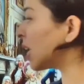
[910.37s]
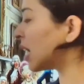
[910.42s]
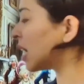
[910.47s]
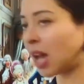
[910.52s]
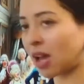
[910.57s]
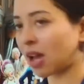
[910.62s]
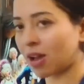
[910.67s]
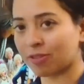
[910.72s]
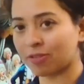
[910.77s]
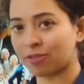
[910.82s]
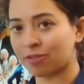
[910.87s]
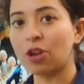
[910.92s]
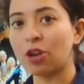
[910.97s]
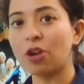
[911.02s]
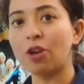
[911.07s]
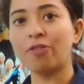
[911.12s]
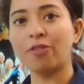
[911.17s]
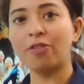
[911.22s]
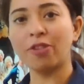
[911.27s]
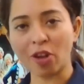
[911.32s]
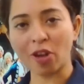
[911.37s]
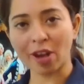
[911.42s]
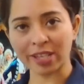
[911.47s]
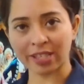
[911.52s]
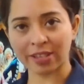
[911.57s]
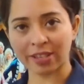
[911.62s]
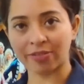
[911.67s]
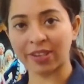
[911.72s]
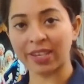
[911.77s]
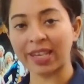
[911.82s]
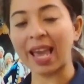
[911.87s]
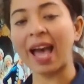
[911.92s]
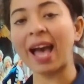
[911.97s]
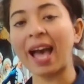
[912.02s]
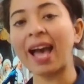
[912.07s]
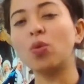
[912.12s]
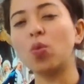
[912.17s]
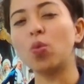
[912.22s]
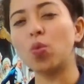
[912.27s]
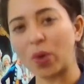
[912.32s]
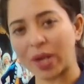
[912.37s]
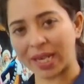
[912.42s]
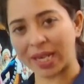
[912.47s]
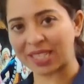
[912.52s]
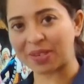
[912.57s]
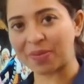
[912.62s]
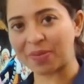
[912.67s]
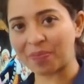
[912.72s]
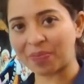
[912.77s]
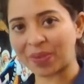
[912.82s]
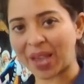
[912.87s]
love, philosophy, and wit.